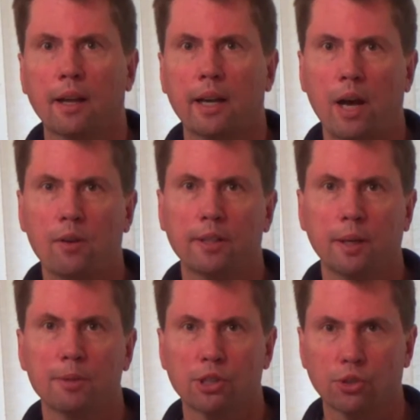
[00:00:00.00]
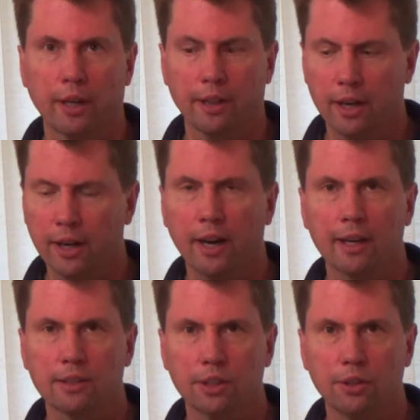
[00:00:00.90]
Now I'll demonstrate logging
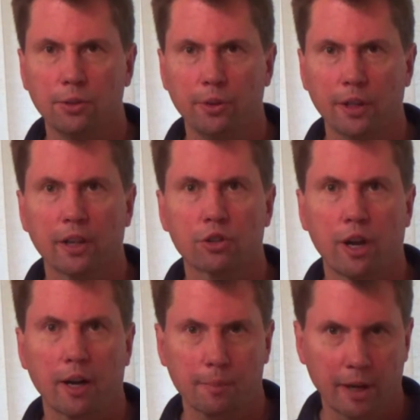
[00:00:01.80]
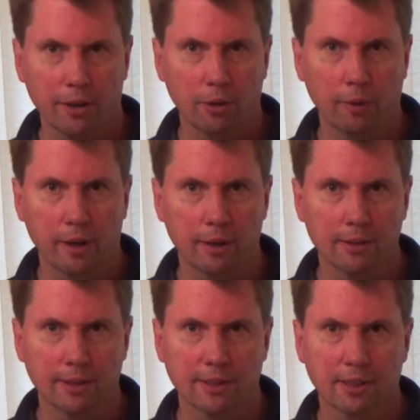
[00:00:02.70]
into the electronic medical
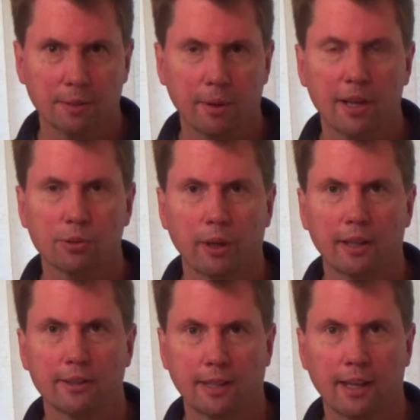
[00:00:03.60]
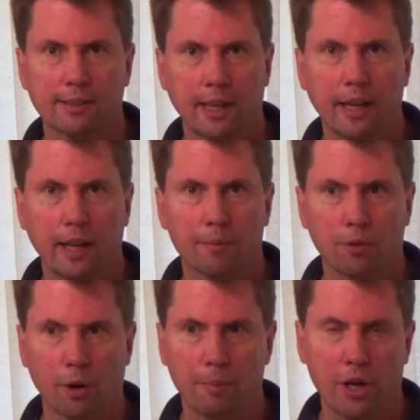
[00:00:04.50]
record system as well as signing up
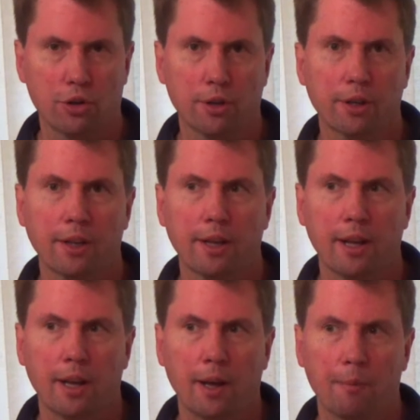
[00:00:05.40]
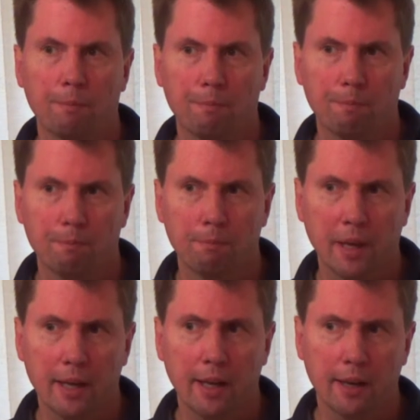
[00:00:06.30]
for a patient.
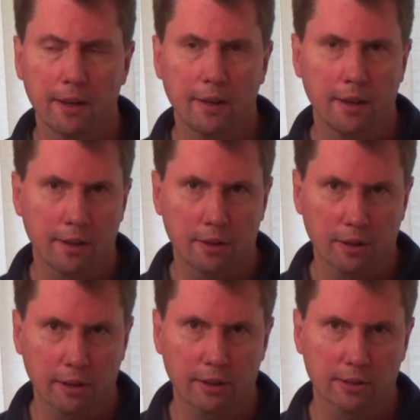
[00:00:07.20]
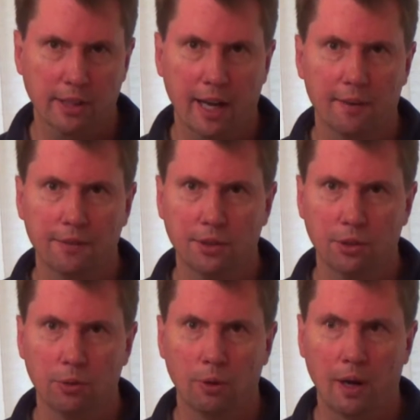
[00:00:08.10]
Me and the other clinical staff
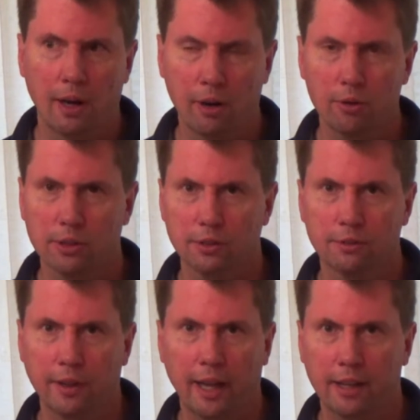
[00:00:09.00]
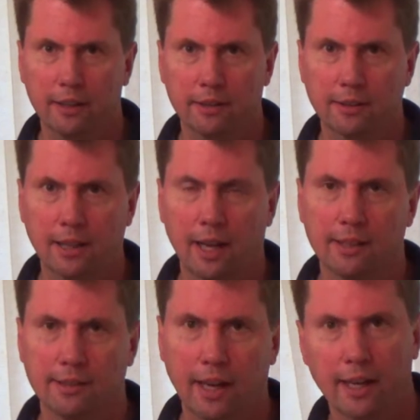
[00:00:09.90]
do hundreds of analogous
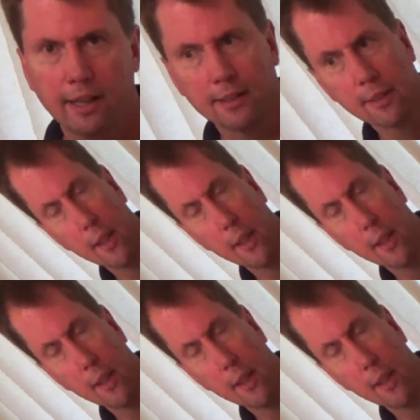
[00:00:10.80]
sign-ins